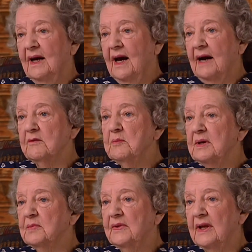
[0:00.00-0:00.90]
I
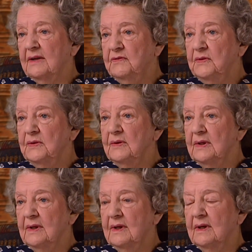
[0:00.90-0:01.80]
remember that if you
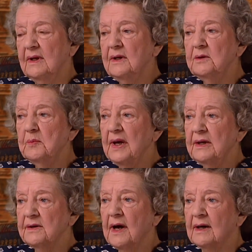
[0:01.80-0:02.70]
couldn't pay
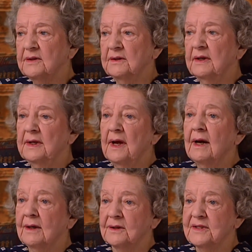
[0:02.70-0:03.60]
your doctor in
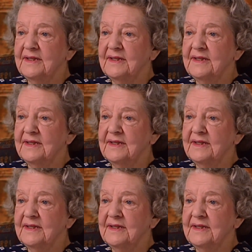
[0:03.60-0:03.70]
dollars,